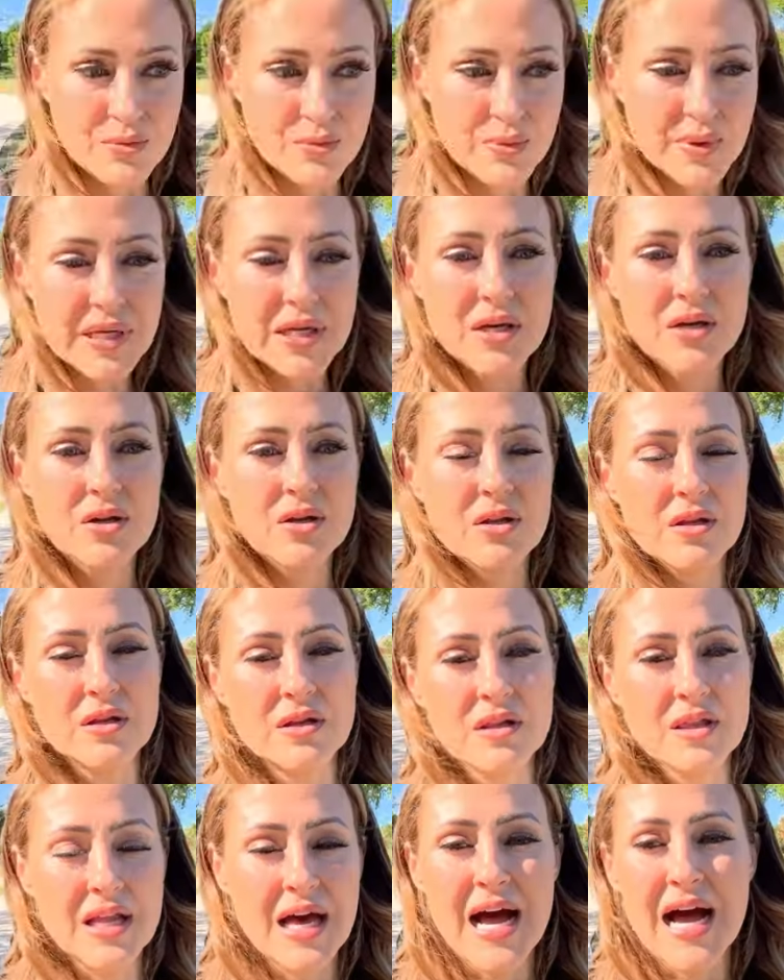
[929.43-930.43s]
real
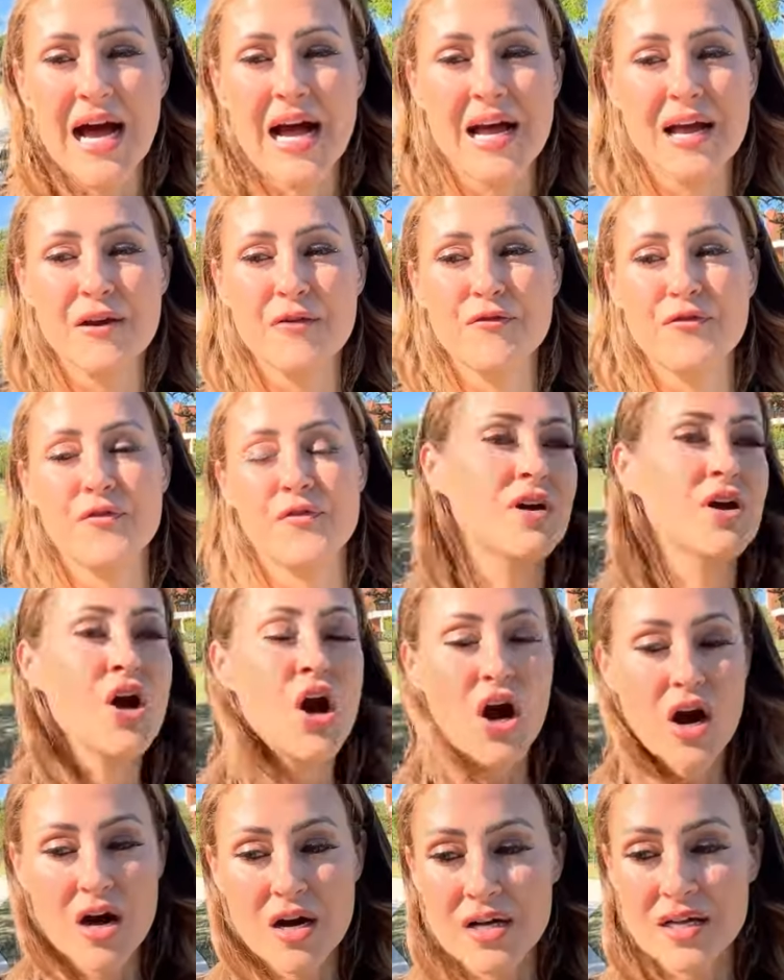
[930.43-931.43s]
live
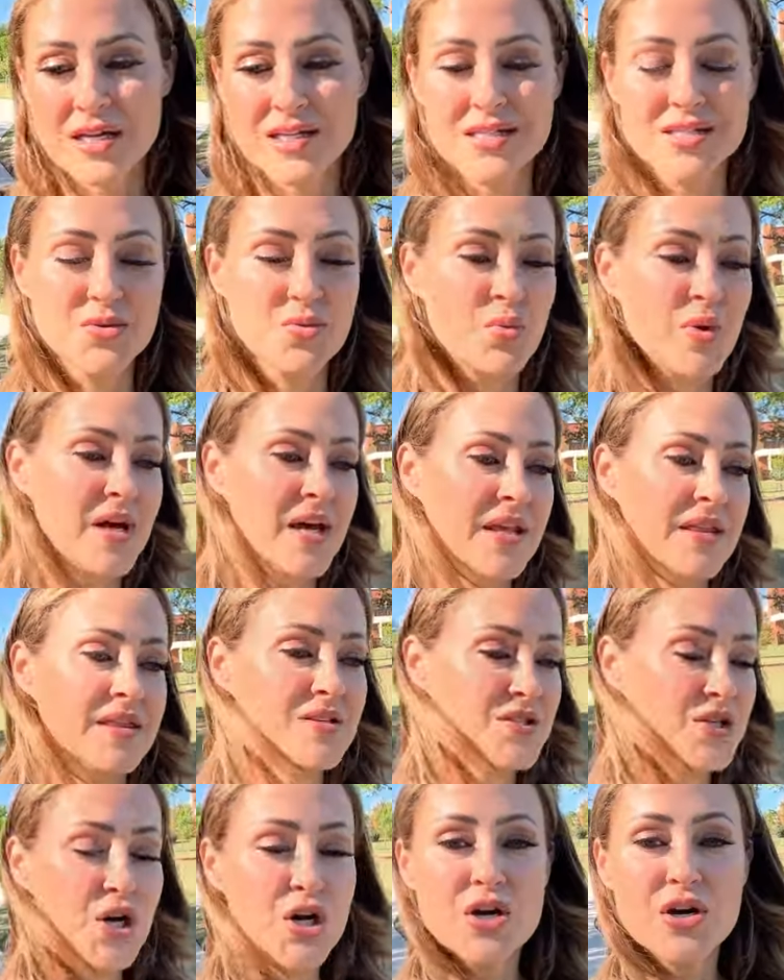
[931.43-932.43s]
gardens with
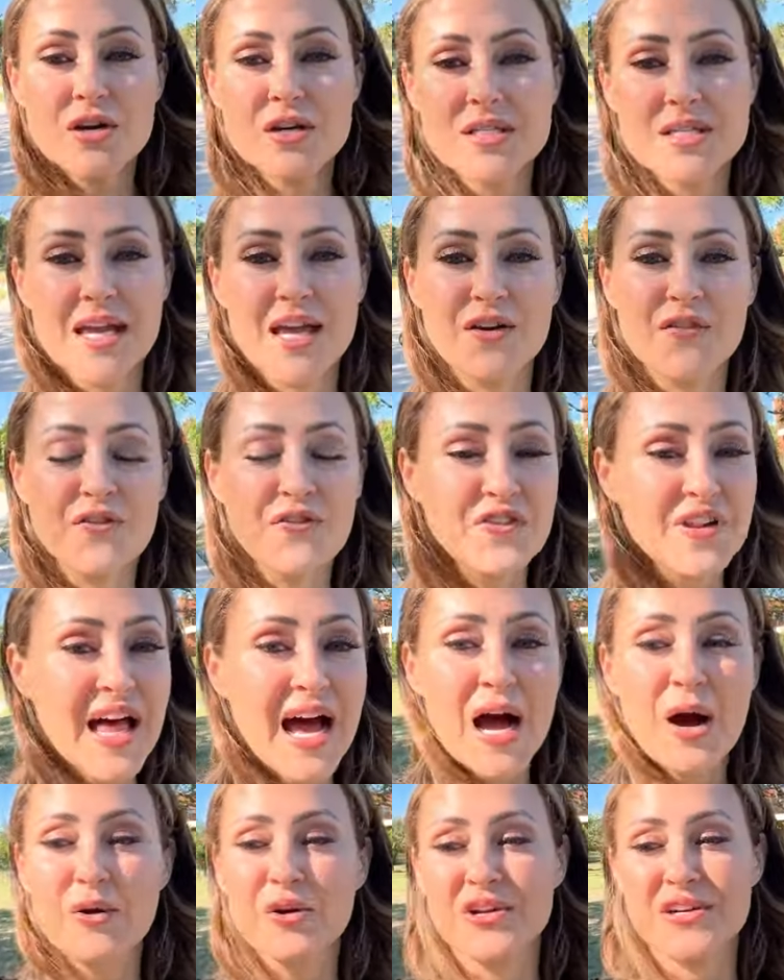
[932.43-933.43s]
dirt and
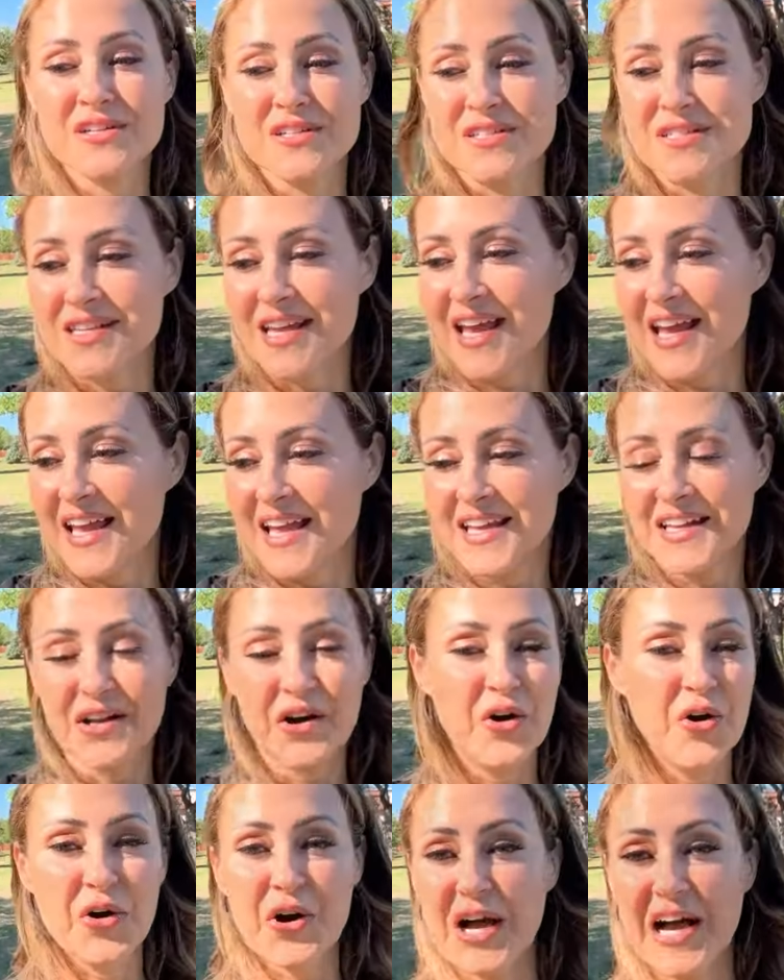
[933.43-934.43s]
flowers and
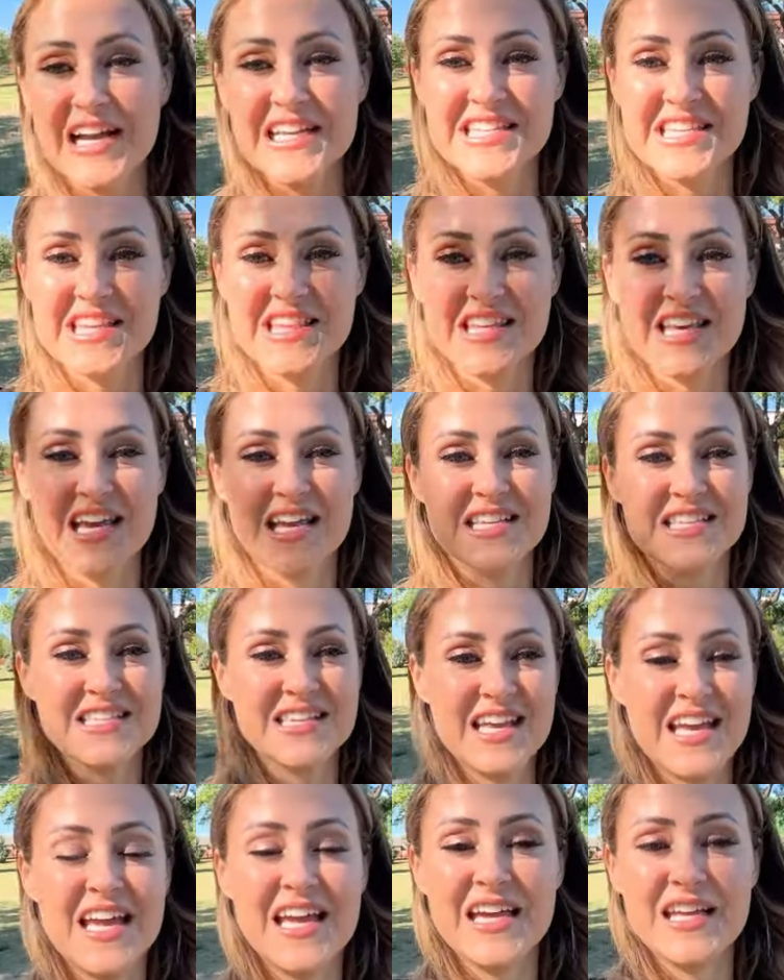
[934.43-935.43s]
all kinds of things.
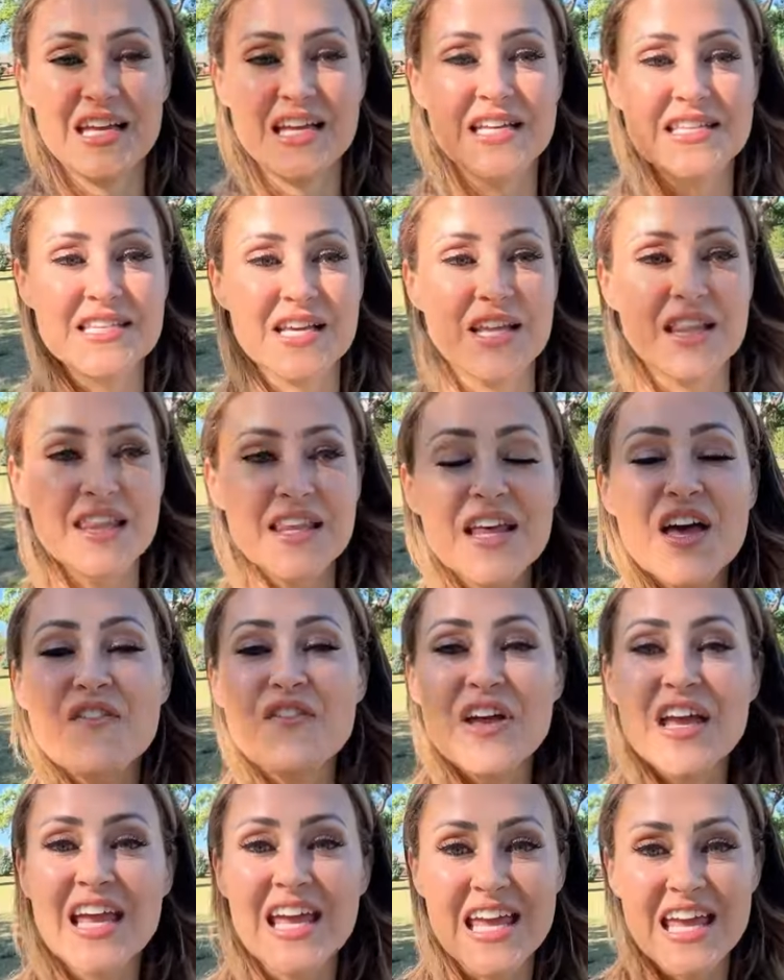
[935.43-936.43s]
And it's a
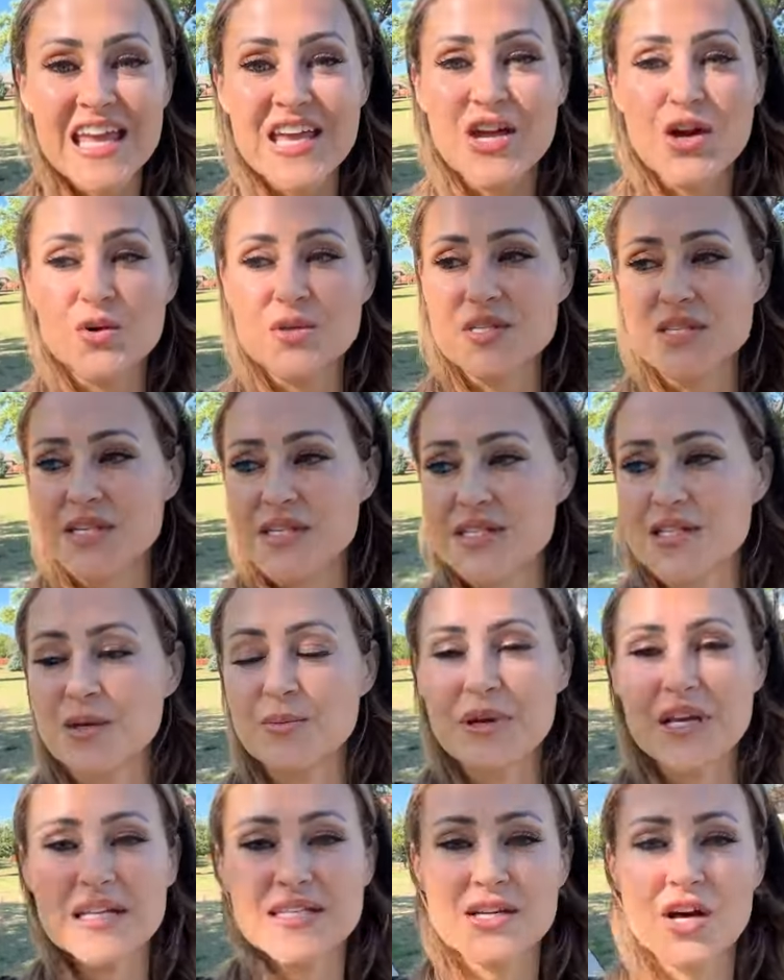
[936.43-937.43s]
living
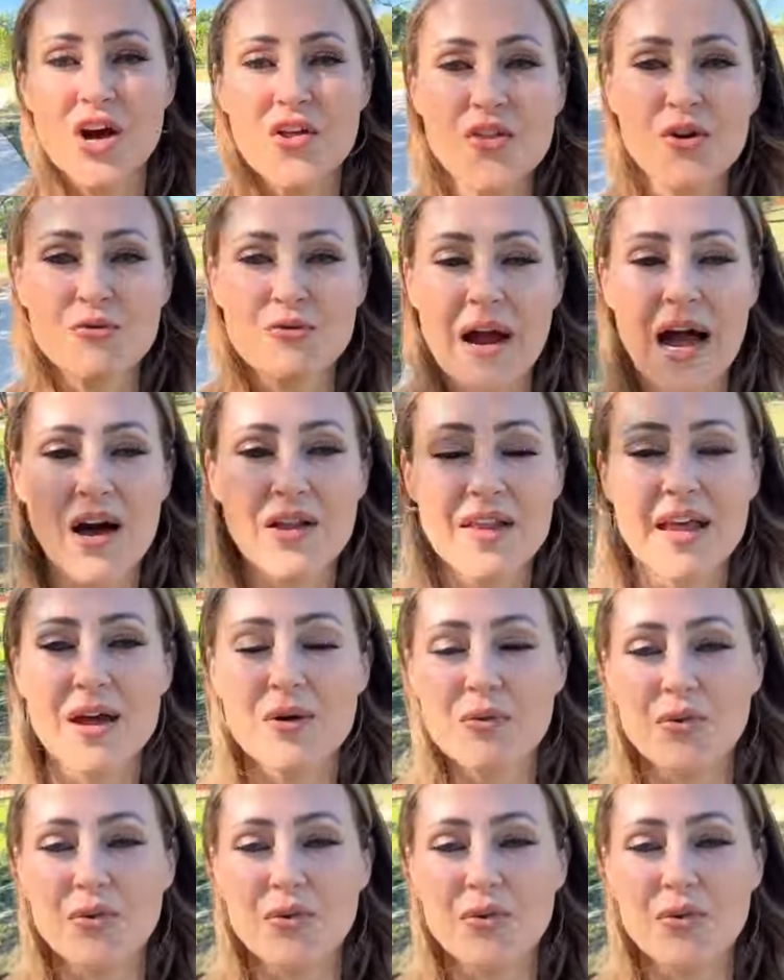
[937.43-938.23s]
ecosystem. It's on the Rowlett